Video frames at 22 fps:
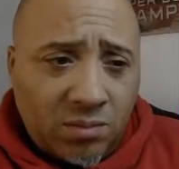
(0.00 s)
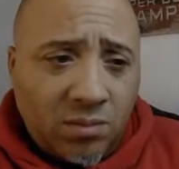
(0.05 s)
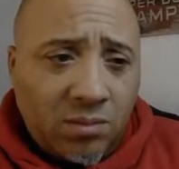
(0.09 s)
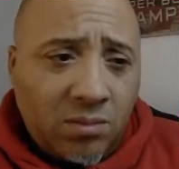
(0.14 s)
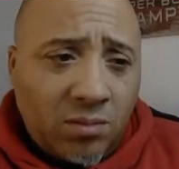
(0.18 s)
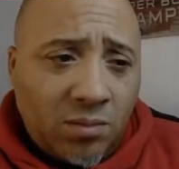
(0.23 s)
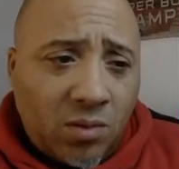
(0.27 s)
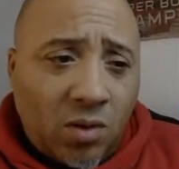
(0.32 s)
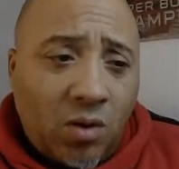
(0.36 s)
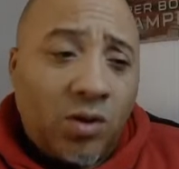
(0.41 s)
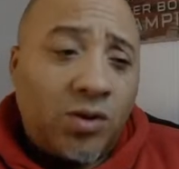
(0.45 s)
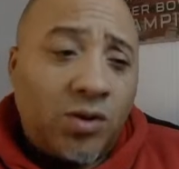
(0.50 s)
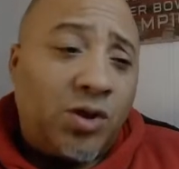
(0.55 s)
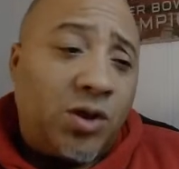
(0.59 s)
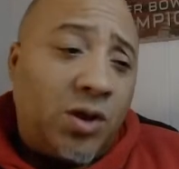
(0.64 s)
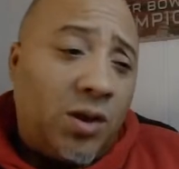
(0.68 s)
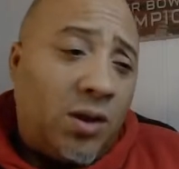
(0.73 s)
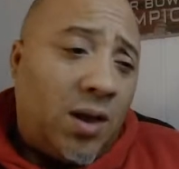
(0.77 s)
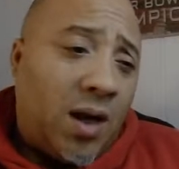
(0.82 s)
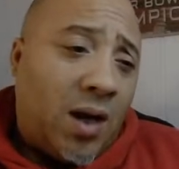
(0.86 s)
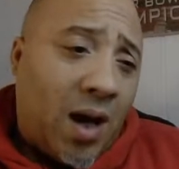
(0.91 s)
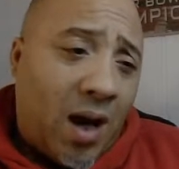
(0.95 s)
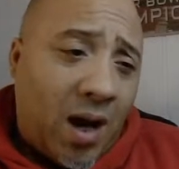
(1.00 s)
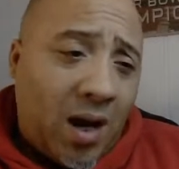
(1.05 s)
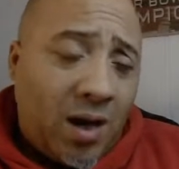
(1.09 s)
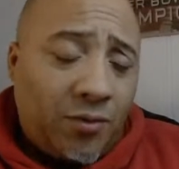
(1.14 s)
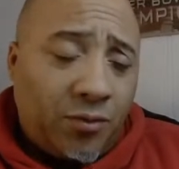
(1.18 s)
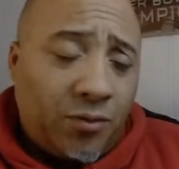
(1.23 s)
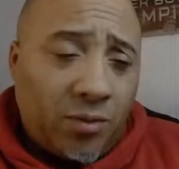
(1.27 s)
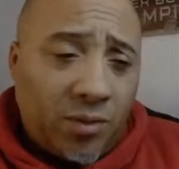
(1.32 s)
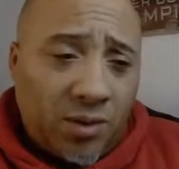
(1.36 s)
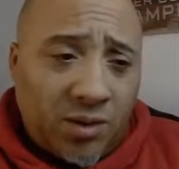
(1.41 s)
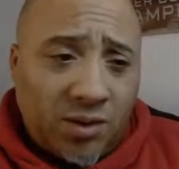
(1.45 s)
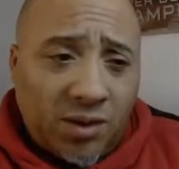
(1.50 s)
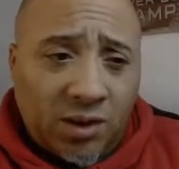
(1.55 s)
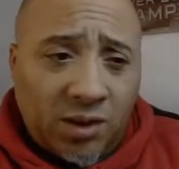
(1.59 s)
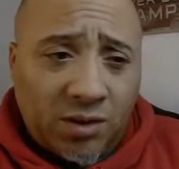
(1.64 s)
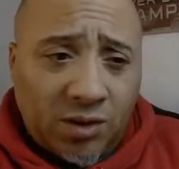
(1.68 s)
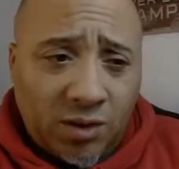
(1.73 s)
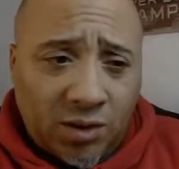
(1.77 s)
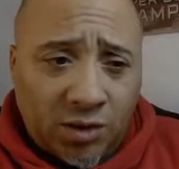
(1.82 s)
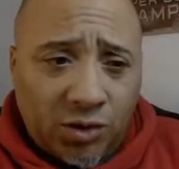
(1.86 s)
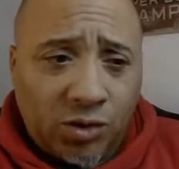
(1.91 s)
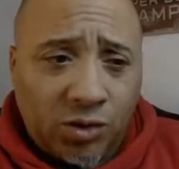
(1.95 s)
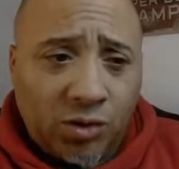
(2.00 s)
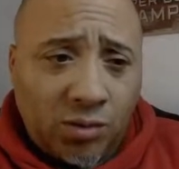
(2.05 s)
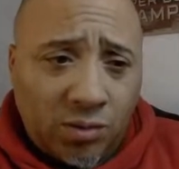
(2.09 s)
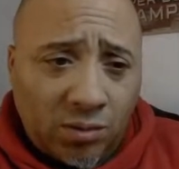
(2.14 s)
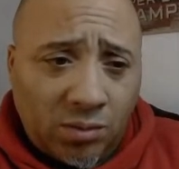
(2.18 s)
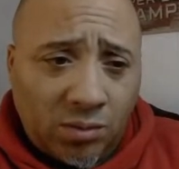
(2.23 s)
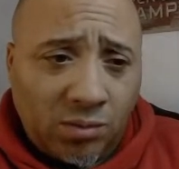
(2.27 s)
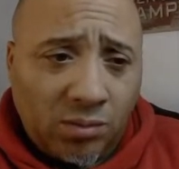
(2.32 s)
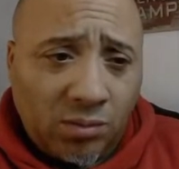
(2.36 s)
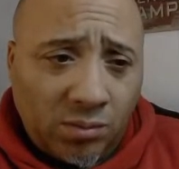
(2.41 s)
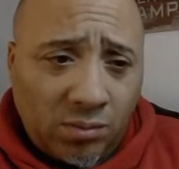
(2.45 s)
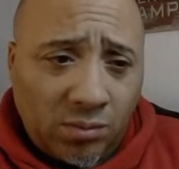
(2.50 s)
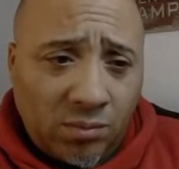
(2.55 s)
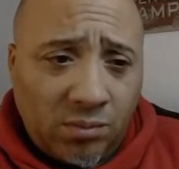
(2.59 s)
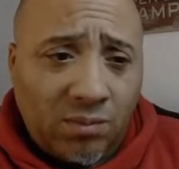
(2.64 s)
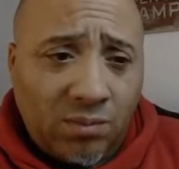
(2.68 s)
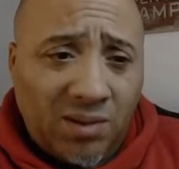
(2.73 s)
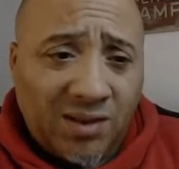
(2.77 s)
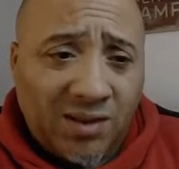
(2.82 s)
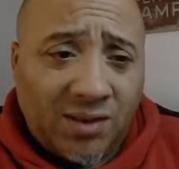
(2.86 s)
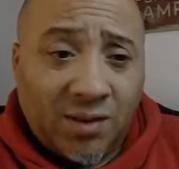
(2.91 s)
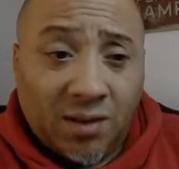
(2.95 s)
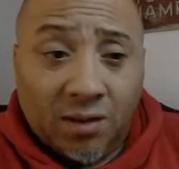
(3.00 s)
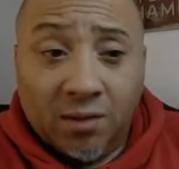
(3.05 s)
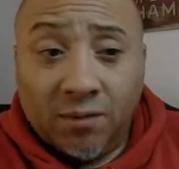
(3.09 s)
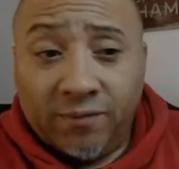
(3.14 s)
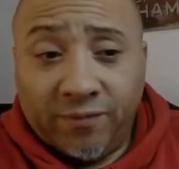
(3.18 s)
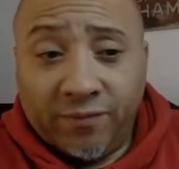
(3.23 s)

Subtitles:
on Cheetah? I threw the 6 inch myself.